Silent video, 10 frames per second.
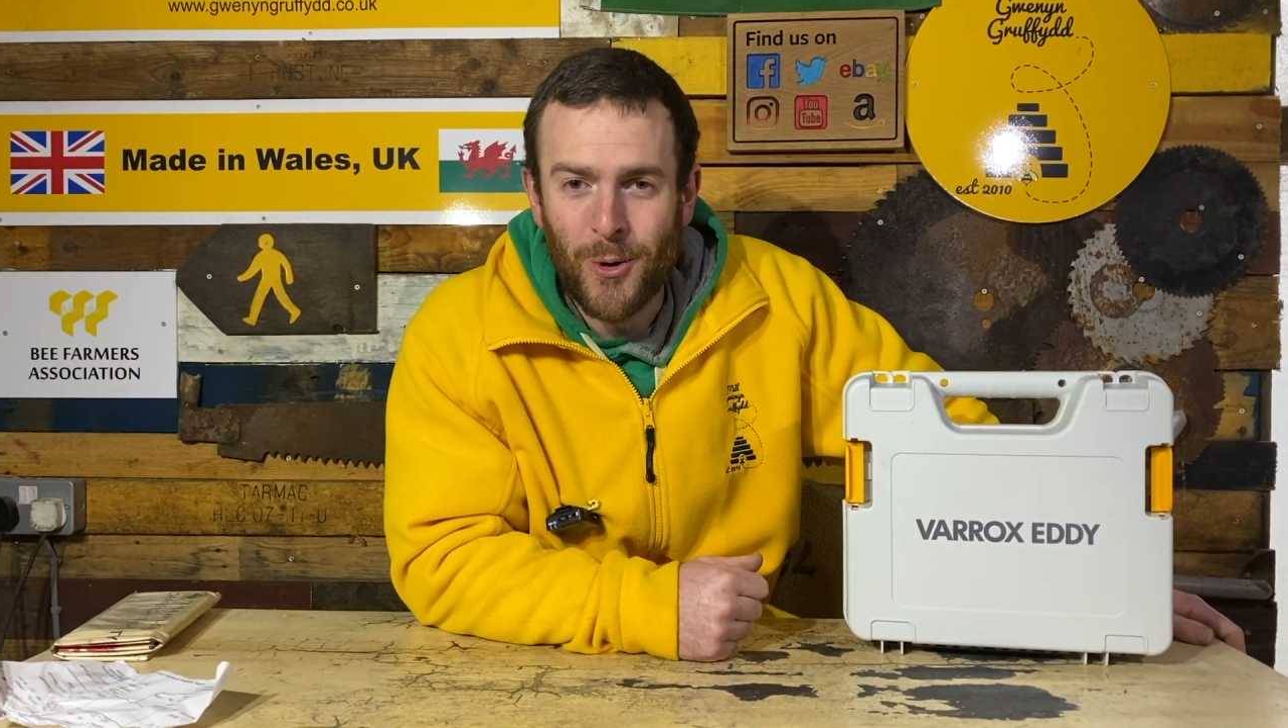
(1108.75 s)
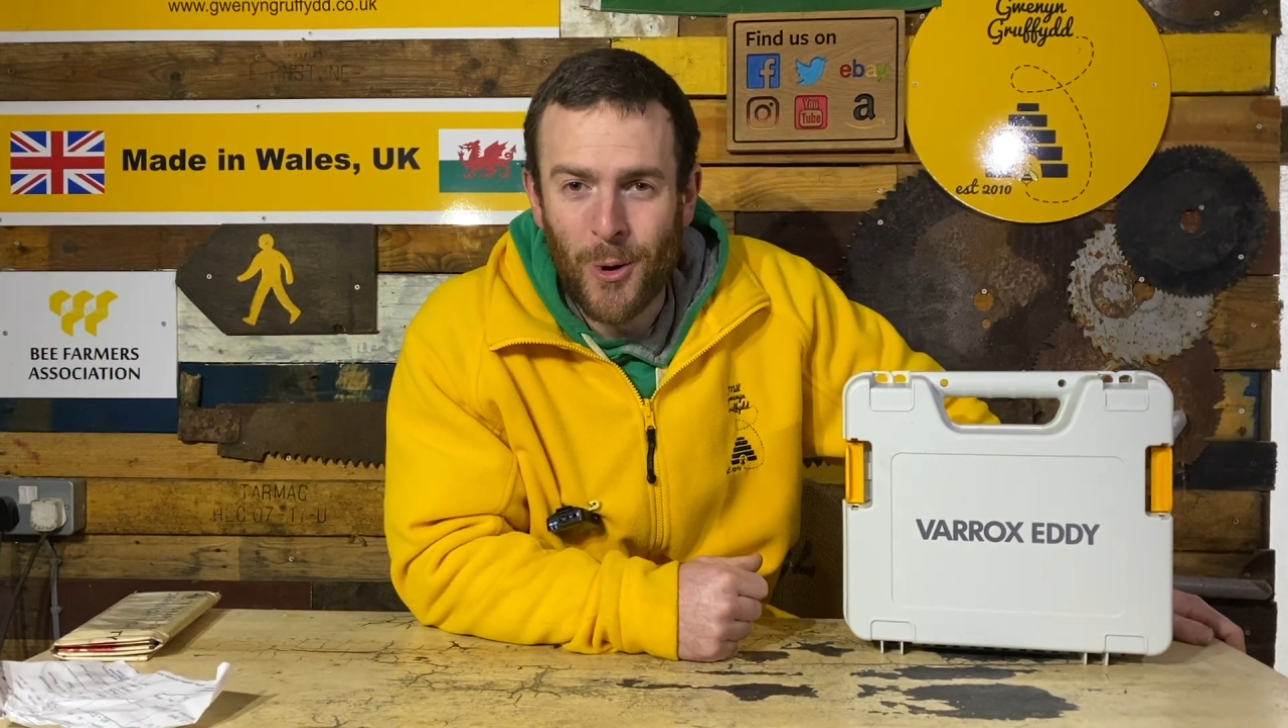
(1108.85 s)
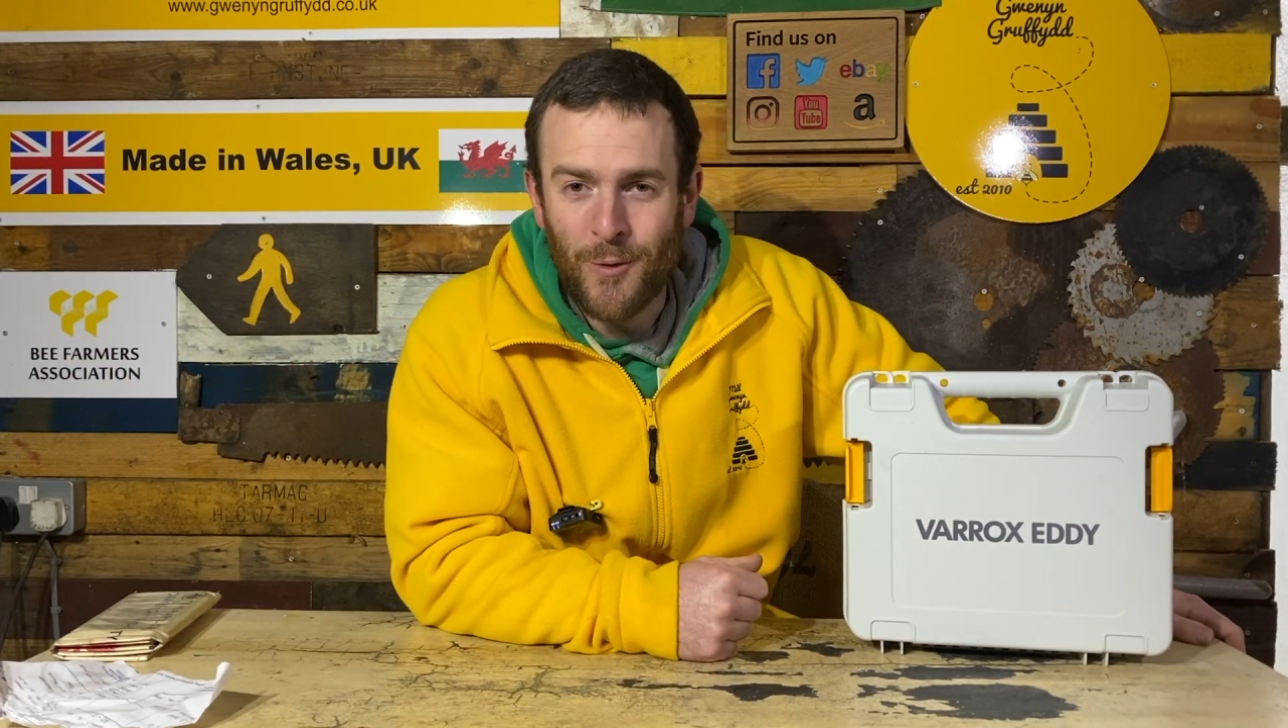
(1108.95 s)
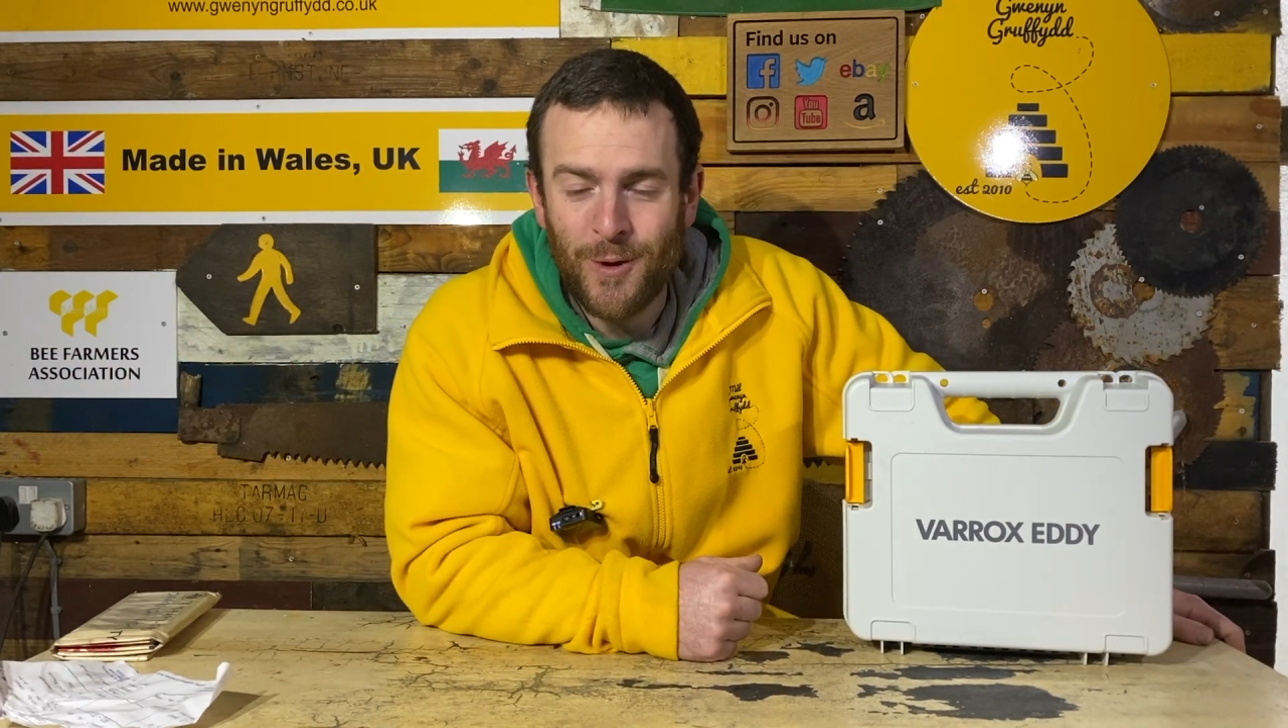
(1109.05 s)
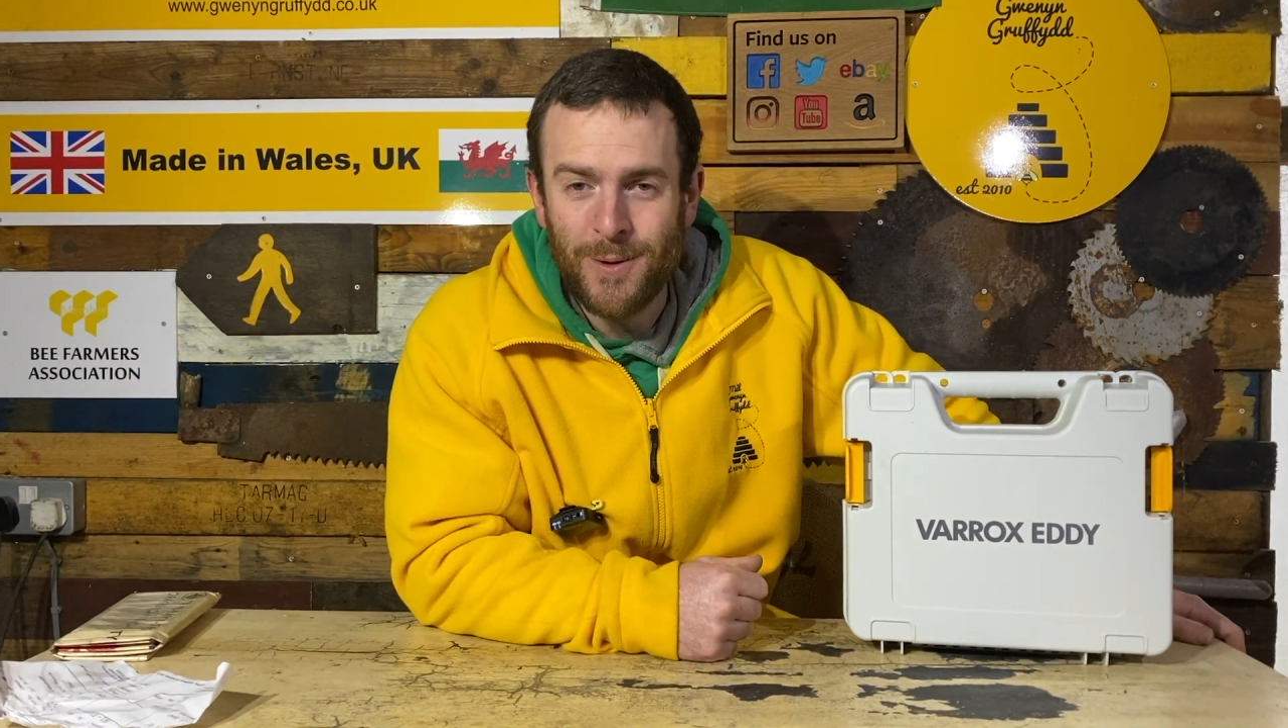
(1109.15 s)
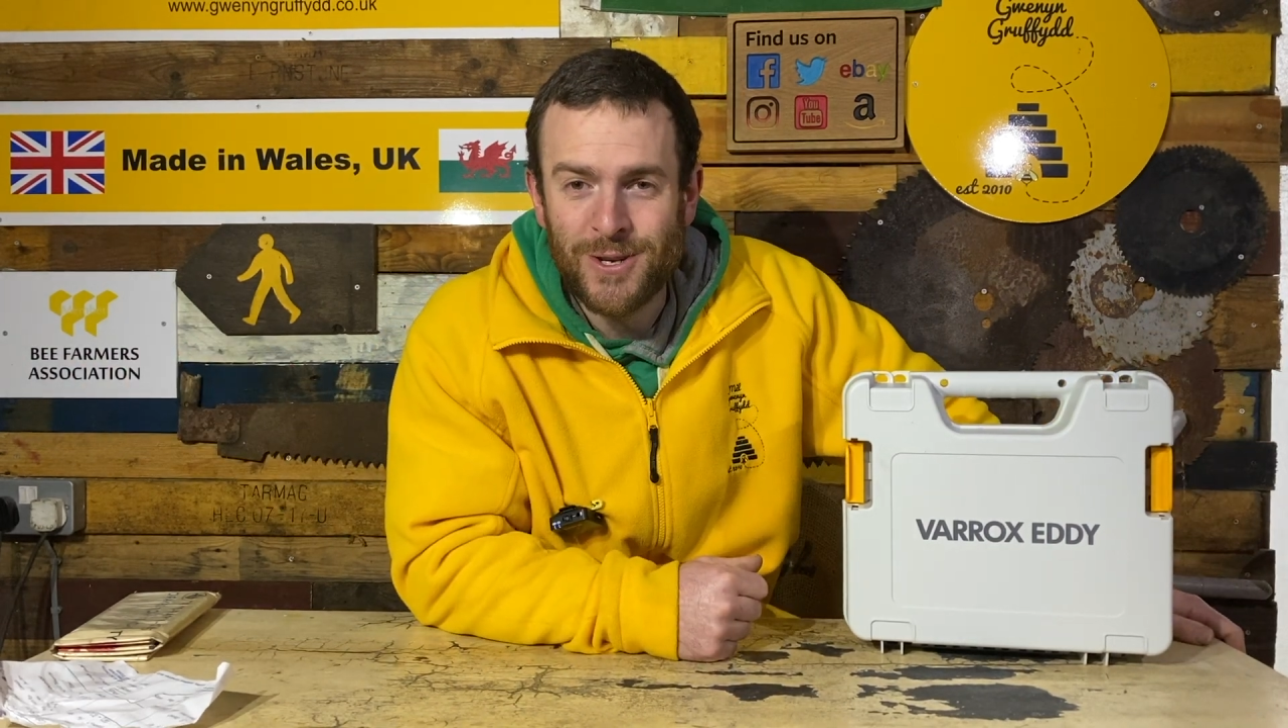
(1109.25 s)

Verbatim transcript: Hopefully you